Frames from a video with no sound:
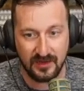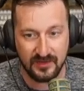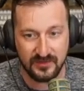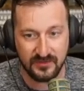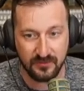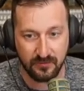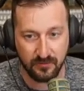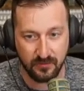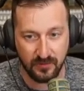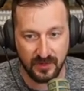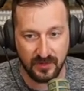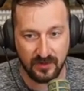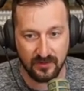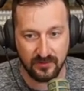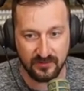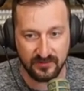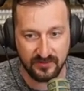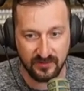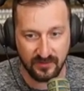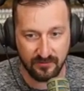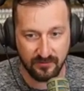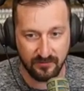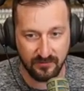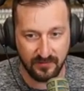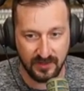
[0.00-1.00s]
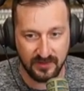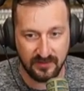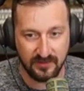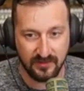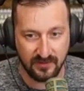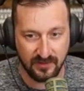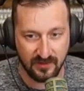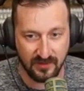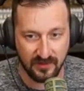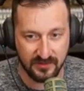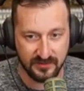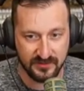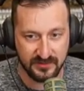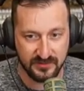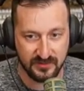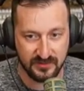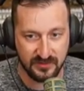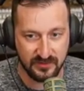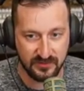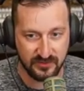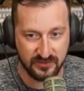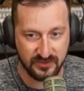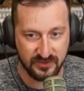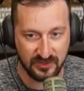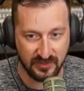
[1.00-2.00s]
as rare to amend the
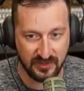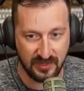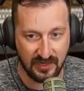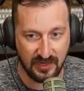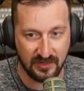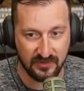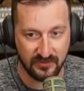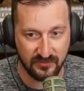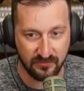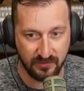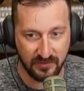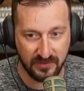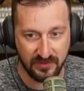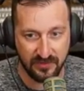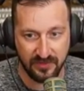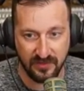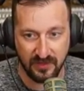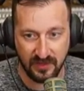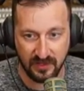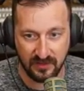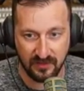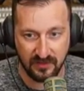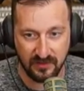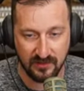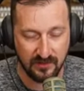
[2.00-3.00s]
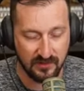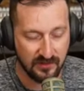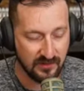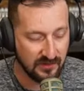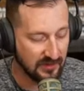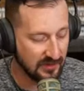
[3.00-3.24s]
Constitution as we think.